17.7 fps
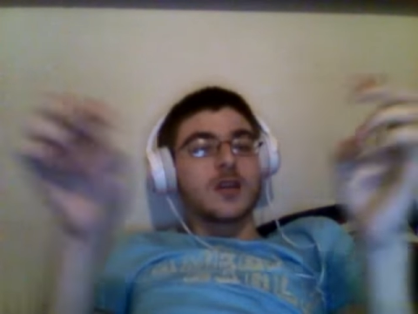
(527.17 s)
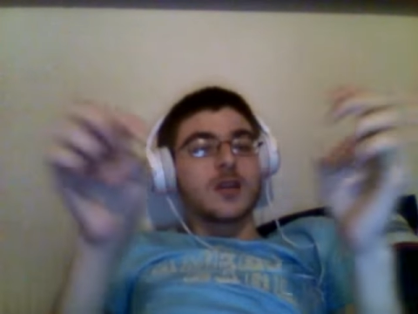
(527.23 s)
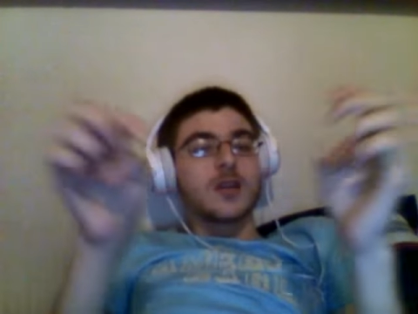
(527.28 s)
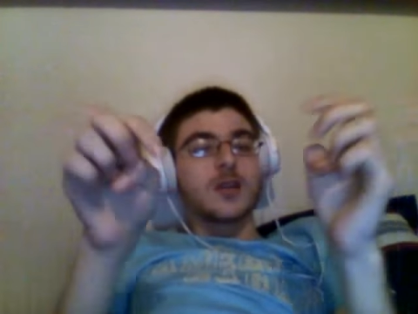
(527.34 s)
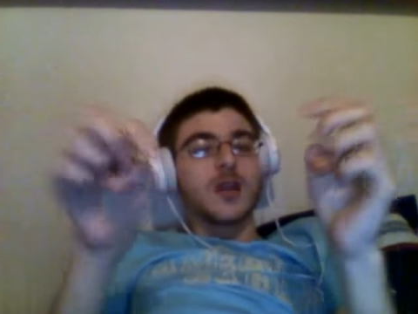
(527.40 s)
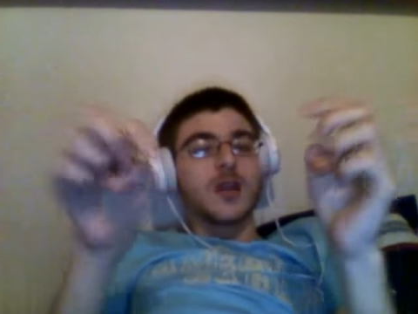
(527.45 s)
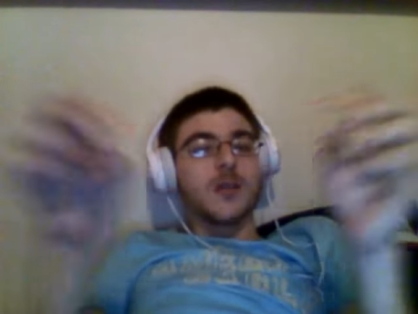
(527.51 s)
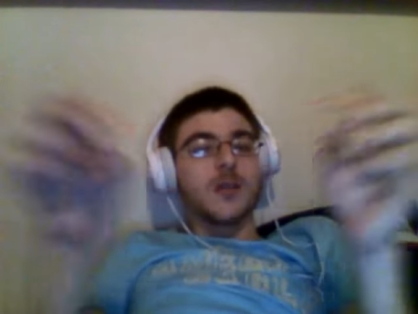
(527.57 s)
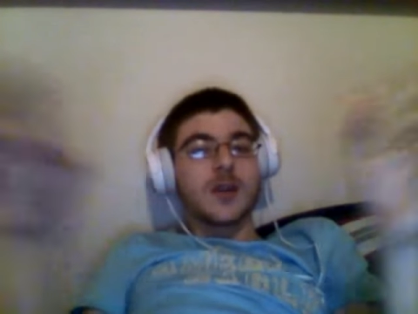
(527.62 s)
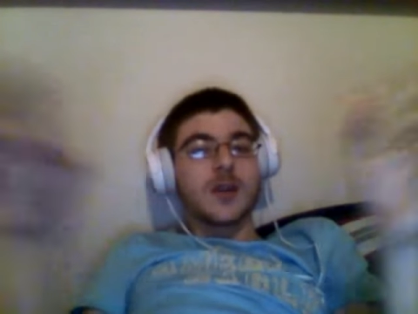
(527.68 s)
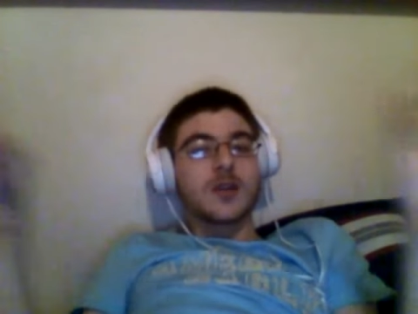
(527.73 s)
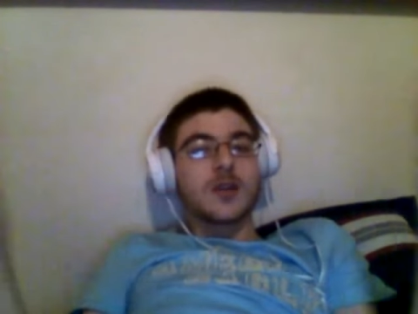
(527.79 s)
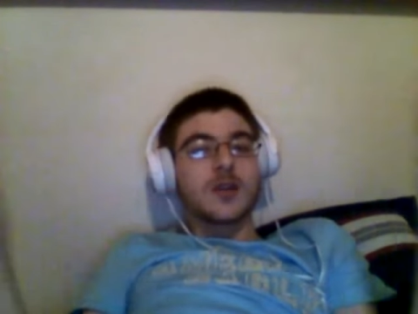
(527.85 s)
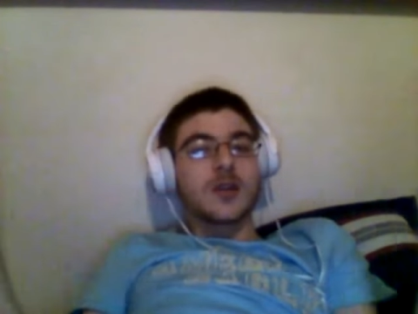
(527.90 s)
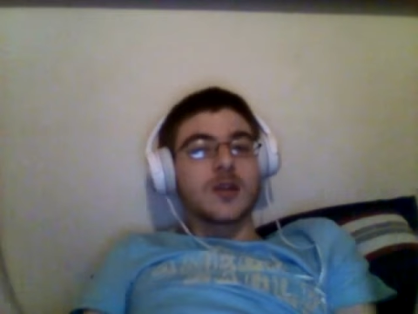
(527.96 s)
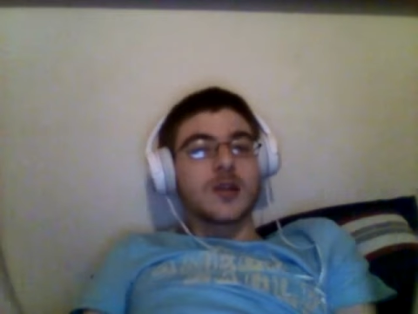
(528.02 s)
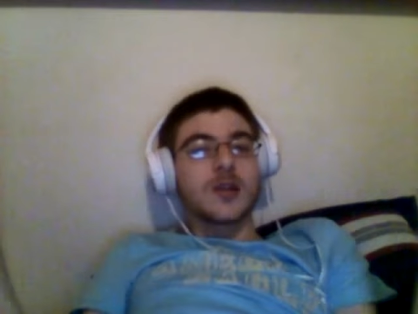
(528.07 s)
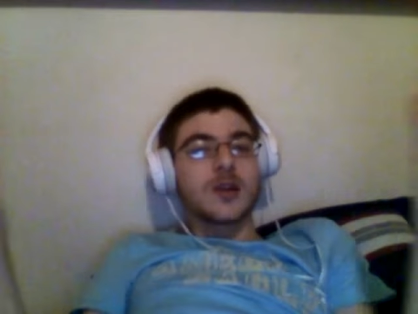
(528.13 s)
so anybody
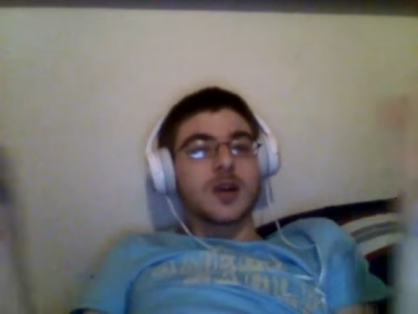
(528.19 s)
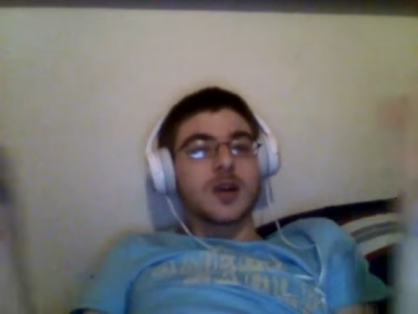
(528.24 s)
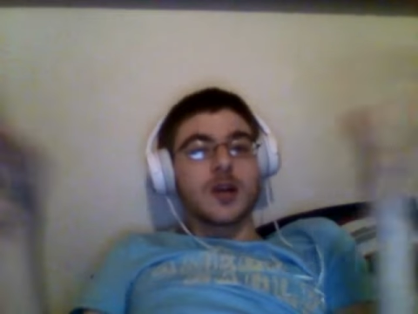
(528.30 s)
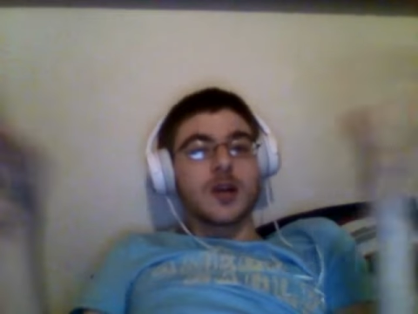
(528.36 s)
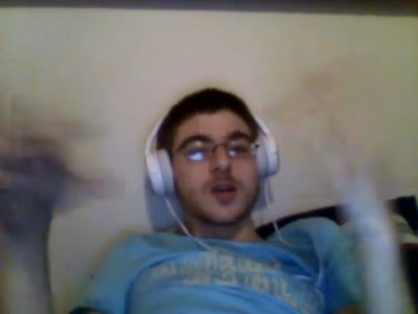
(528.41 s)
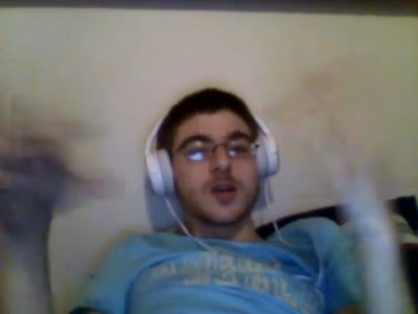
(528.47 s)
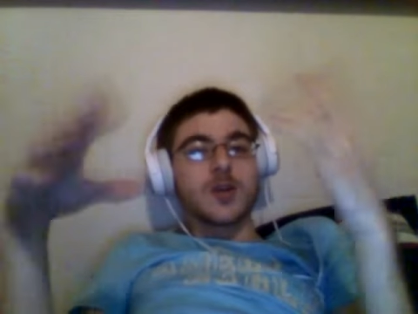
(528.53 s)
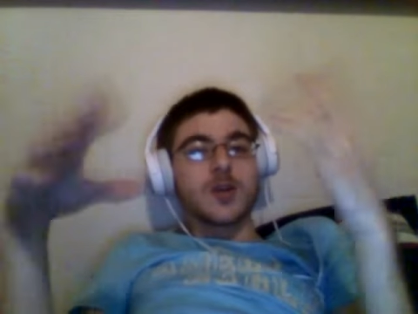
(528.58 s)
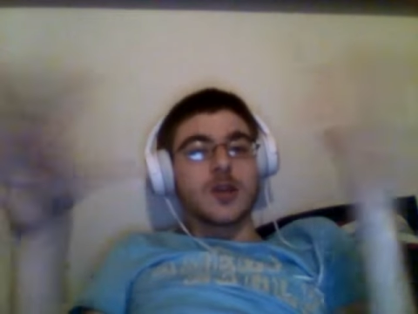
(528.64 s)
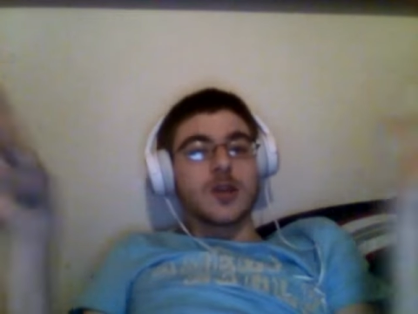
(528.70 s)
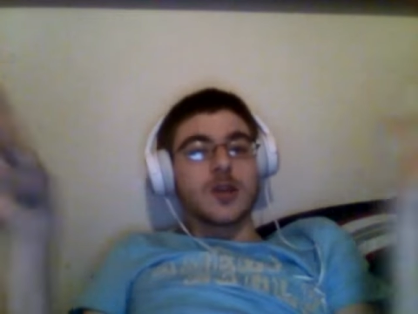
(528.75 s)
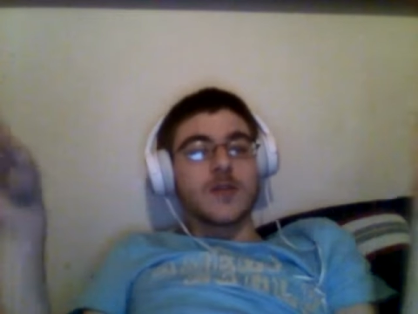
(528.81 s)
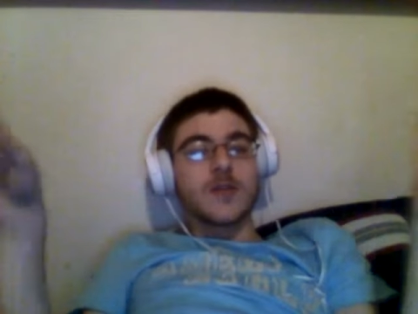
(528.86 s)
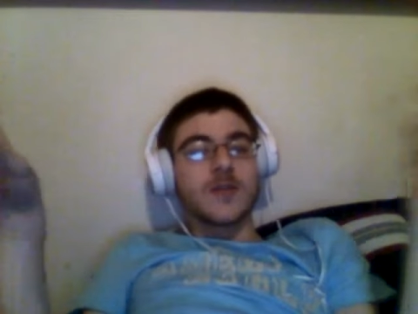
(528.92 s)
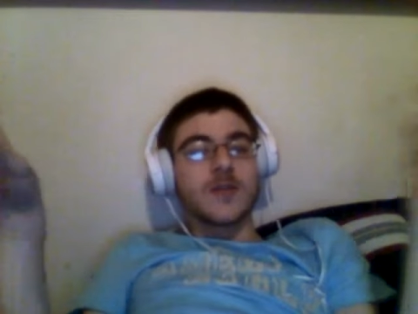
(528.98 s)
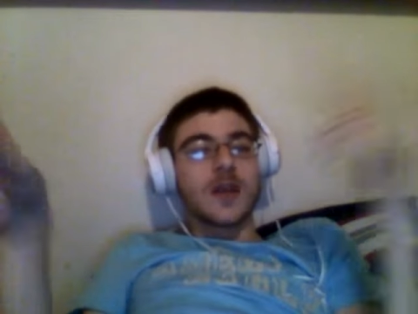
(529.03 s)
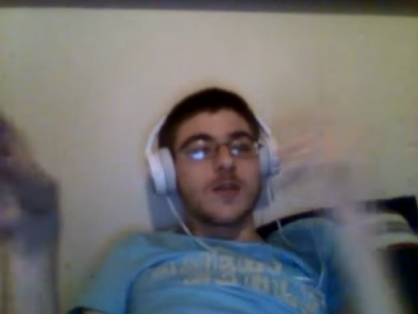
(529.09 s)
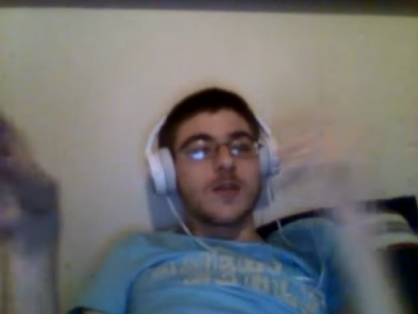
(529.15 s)
could get caught doing
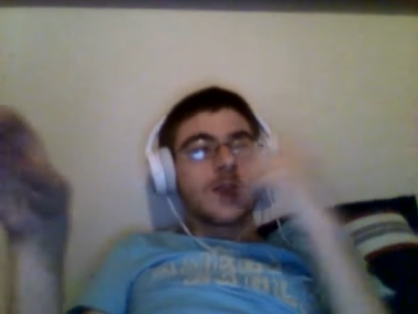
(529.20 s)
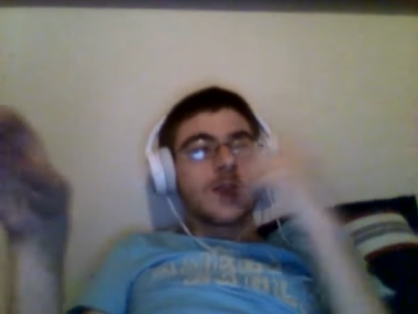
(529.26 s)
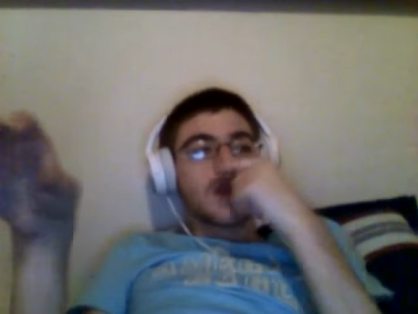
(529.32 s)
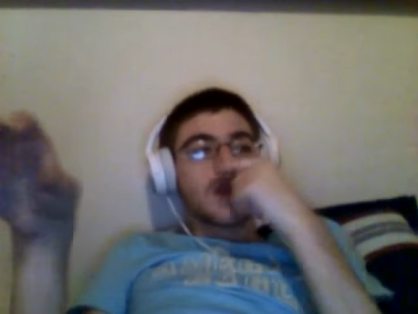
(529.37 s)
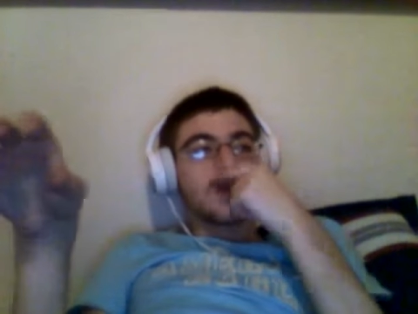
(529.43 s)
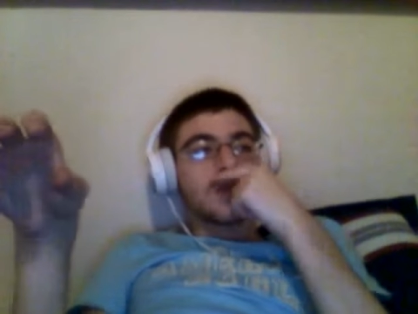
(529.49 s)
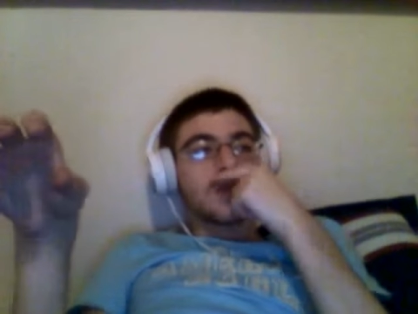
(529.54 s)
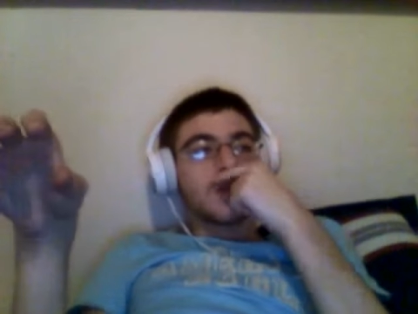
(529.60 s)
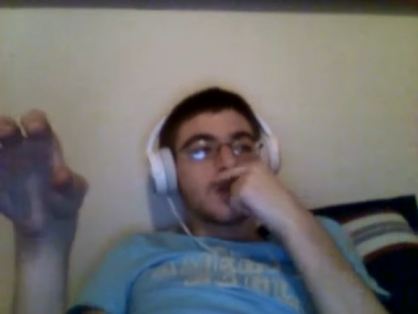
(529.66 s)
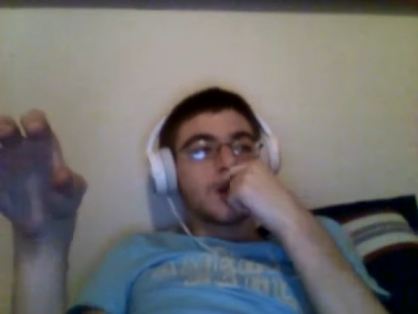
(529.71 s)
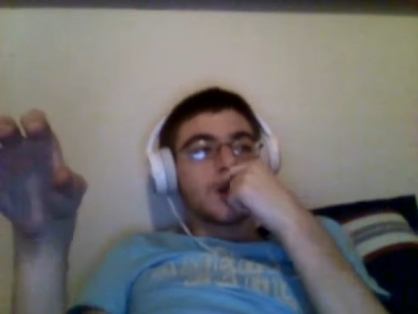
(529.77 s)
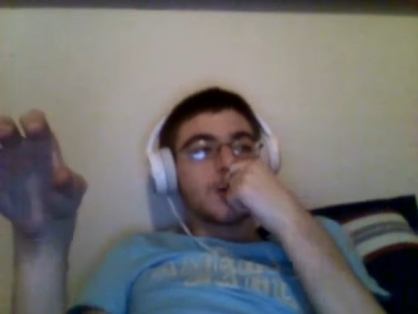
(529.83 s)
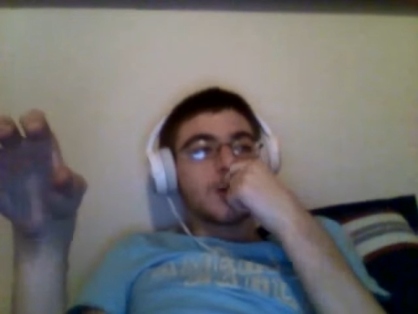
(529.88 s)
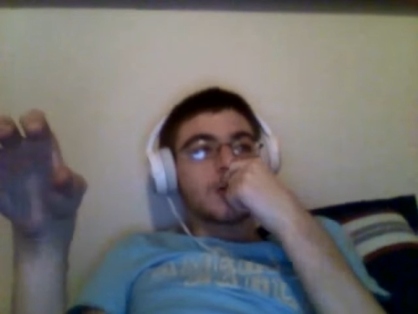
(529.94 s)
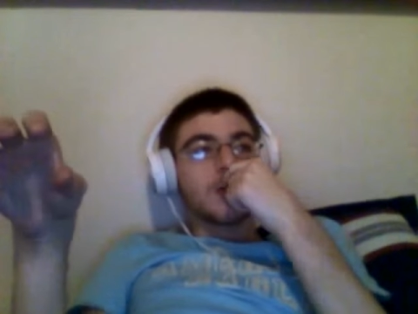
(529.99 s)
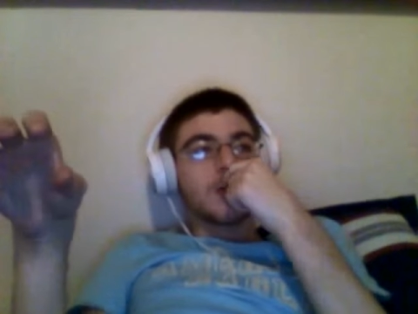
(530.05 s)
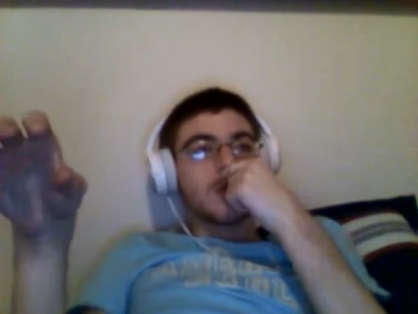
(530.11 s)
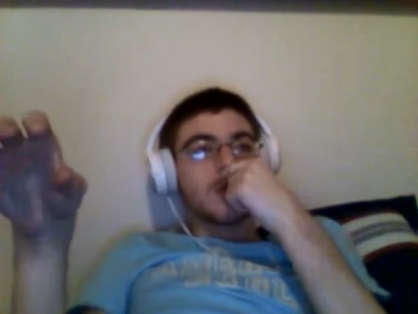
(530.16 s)
something like embarrassing, and it
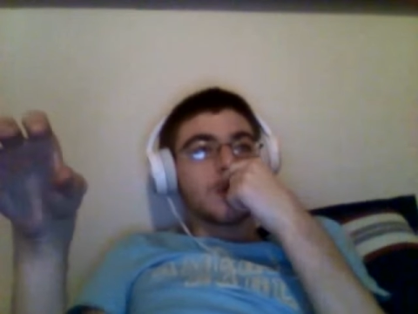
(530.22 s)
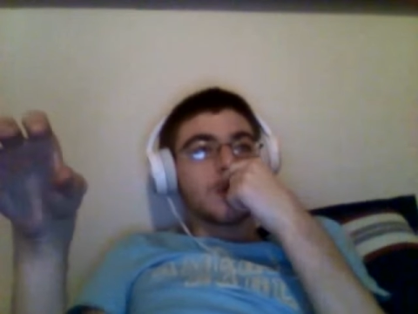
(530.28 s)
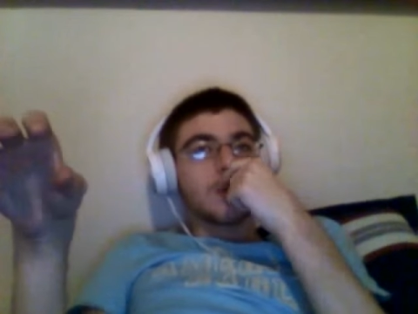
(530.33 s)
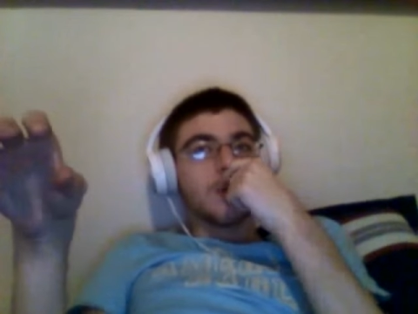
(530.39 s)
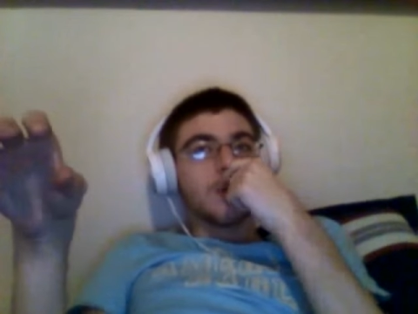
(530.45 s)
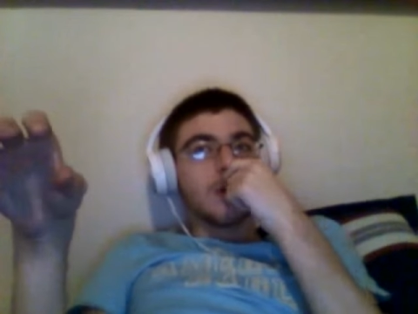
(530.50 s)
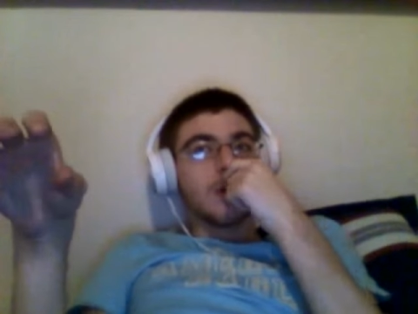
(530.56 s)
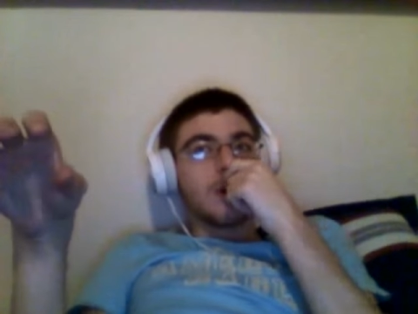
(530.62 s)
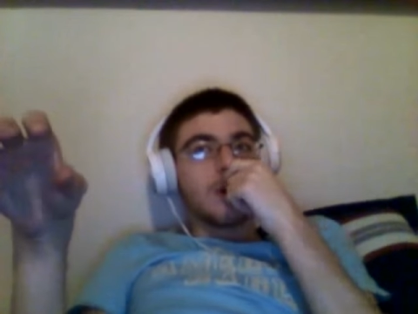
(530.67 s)
shows it